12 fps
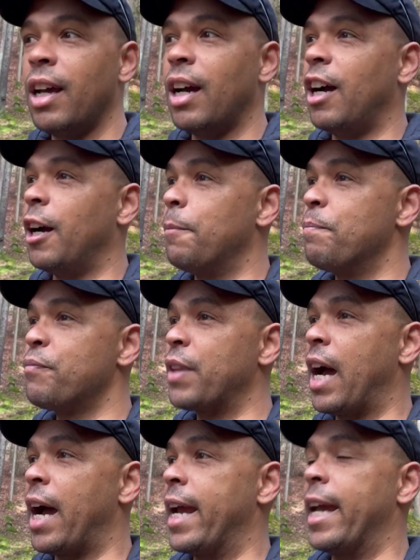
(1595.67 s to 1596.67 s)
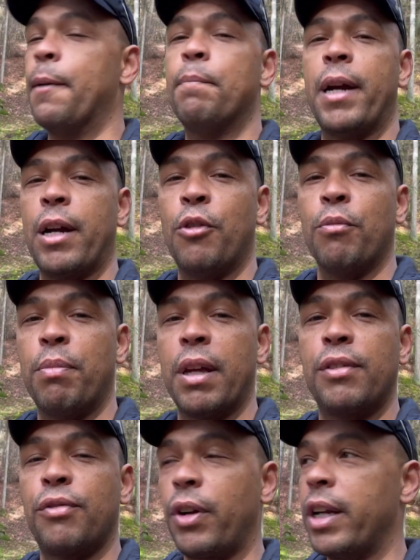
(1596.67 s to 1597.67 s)
Um, I am my own
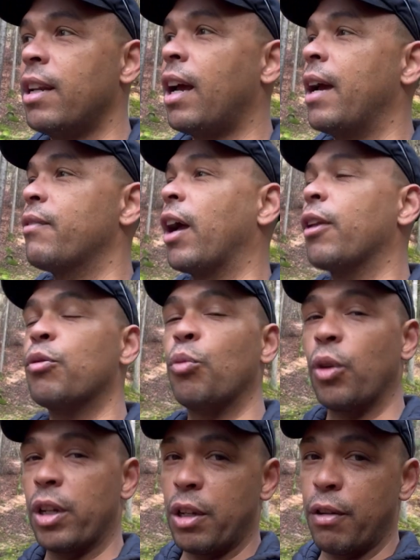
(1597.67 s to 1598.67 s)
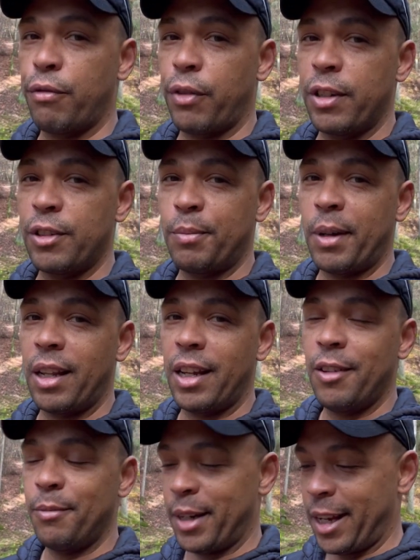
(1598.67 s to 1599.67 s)
best friend. I've got some really good friends in my
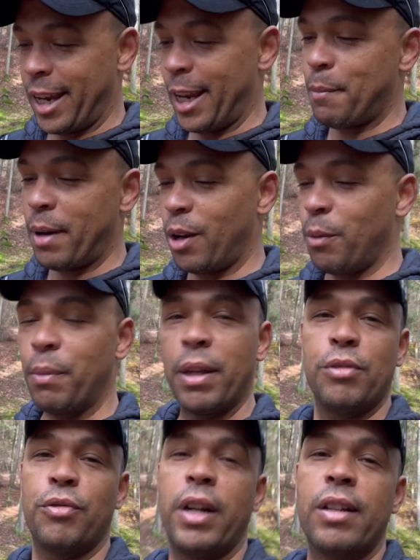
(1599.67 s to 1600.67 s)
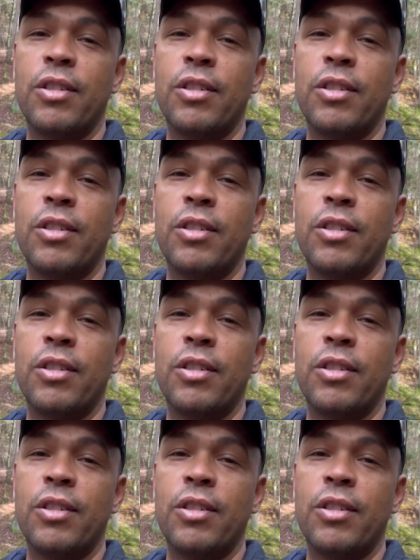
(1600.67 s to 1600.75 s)
life, but I am my own best friend.